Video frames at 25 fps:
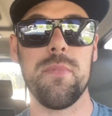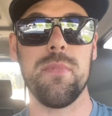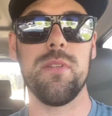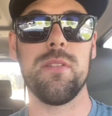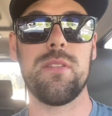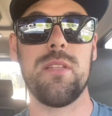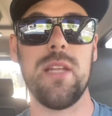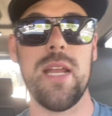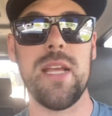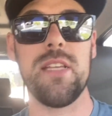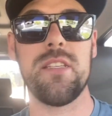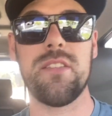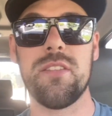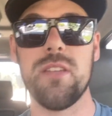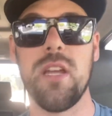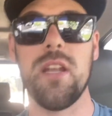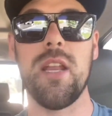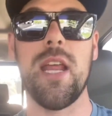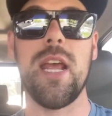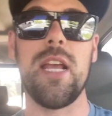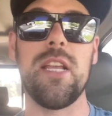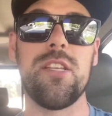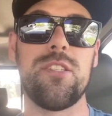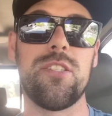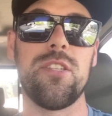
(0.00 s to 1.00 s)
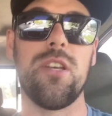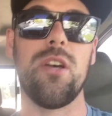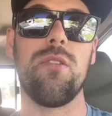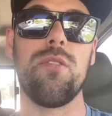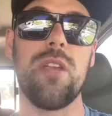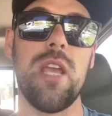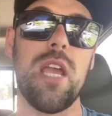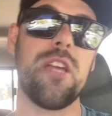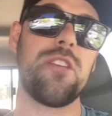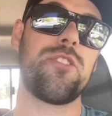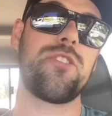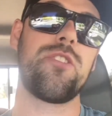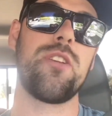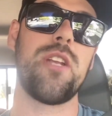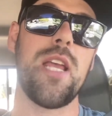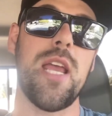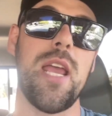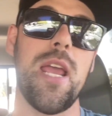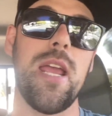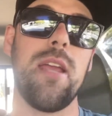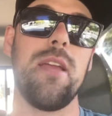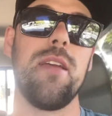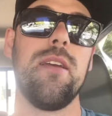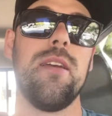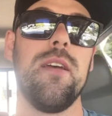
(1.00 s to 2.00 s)
Today's Sunday, so
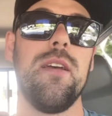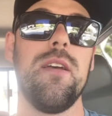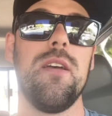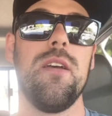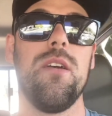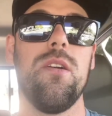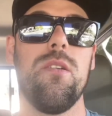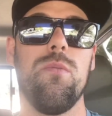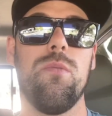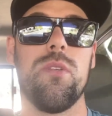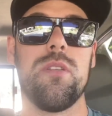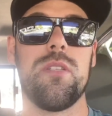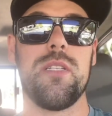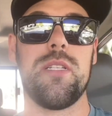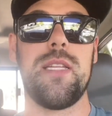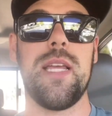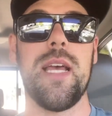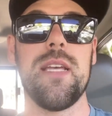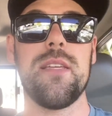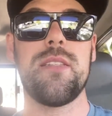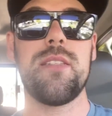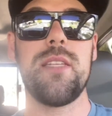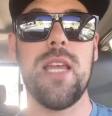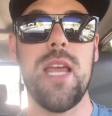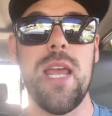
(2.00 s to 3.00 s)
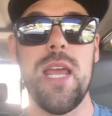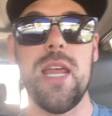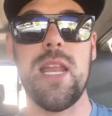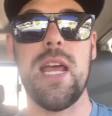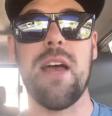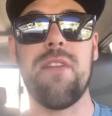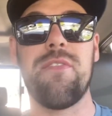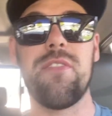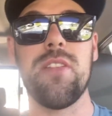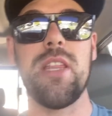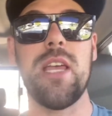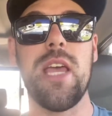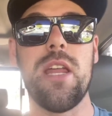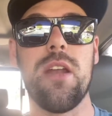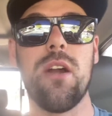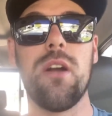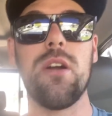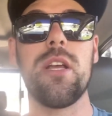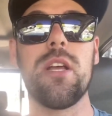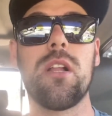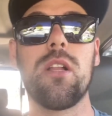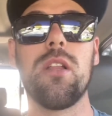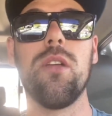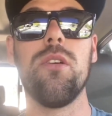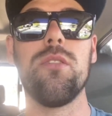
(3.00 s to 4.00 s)
yesterday was a test day, and after they had
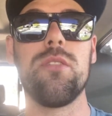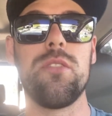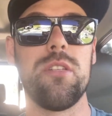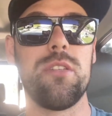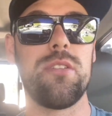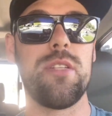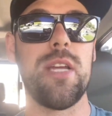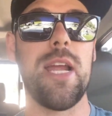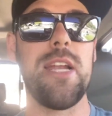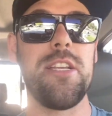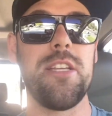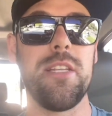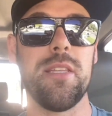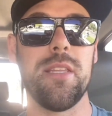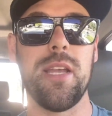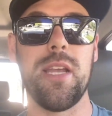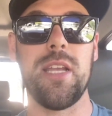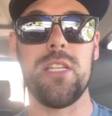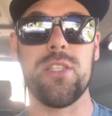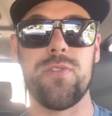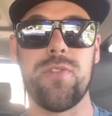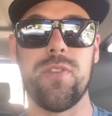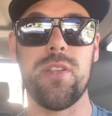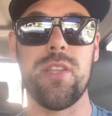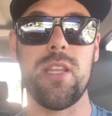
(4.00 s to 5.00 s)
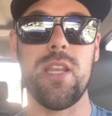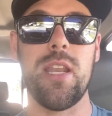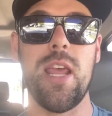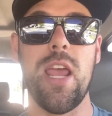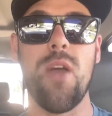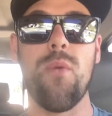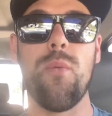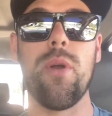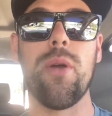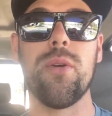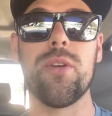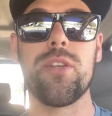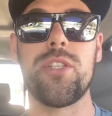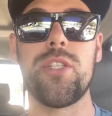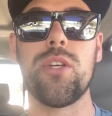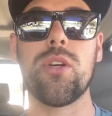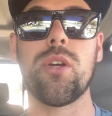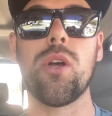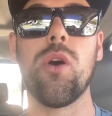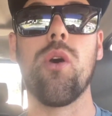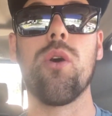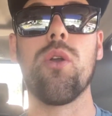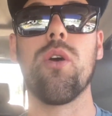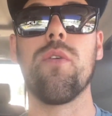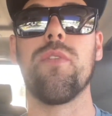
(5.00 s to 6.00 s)
already closed the staging lanes for the day, we were still
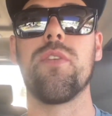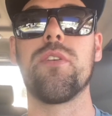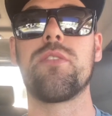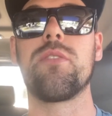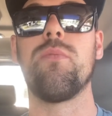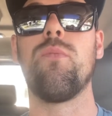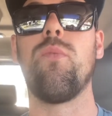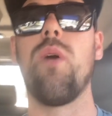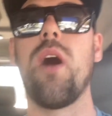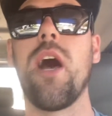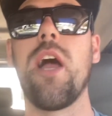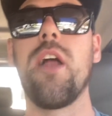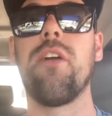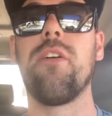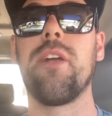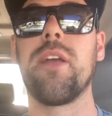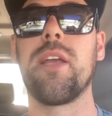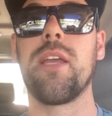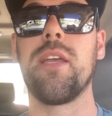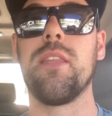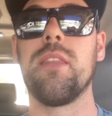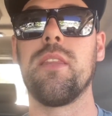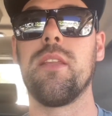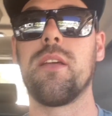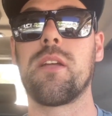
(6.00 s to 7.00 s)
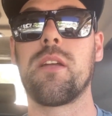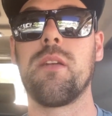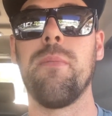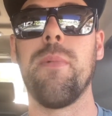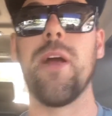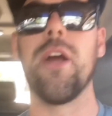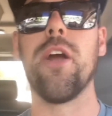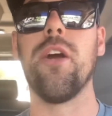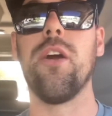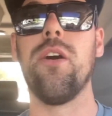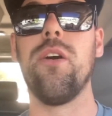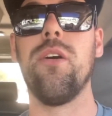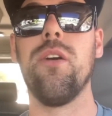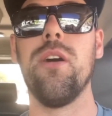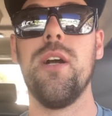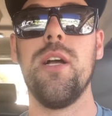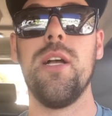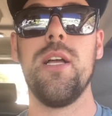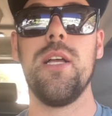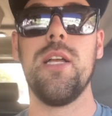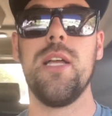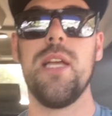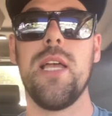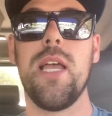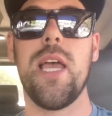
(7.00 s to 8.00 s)
going over some wiring in the Camaro,
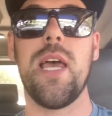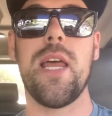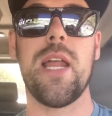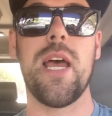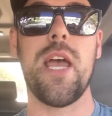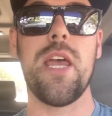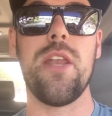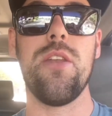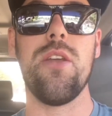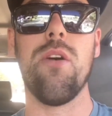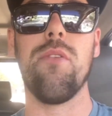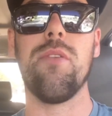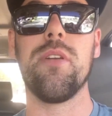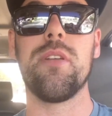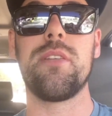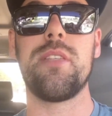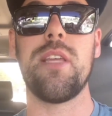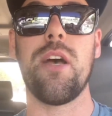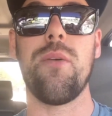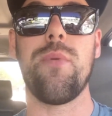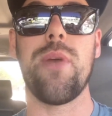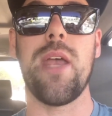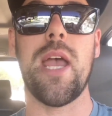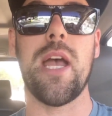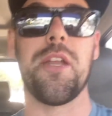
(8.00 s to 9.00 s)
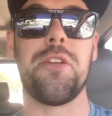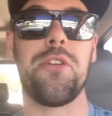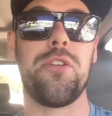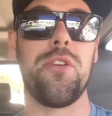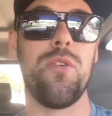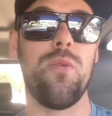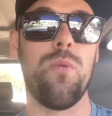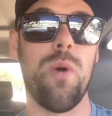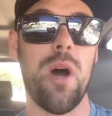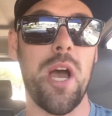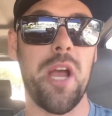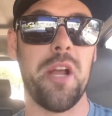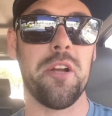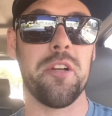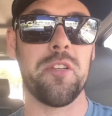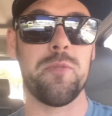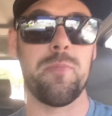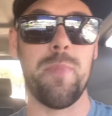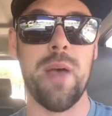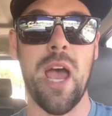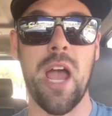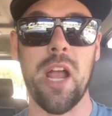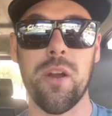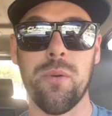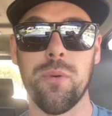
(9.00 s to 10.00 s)
and I had noticed that we had 2 wires
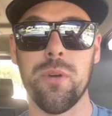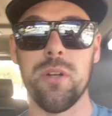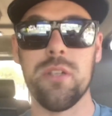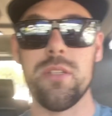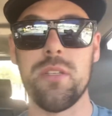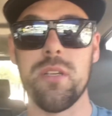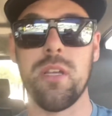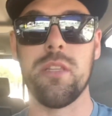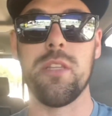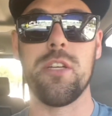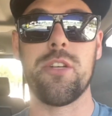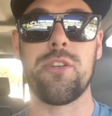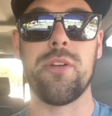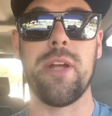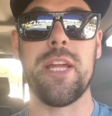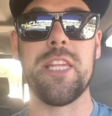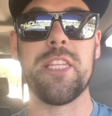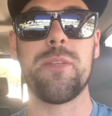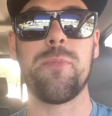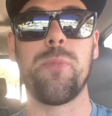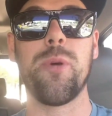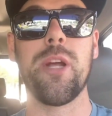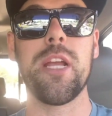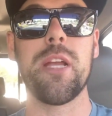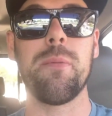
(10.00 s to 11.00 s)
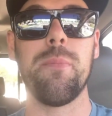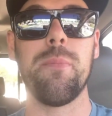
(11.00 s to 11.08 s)
backwards on the trans brake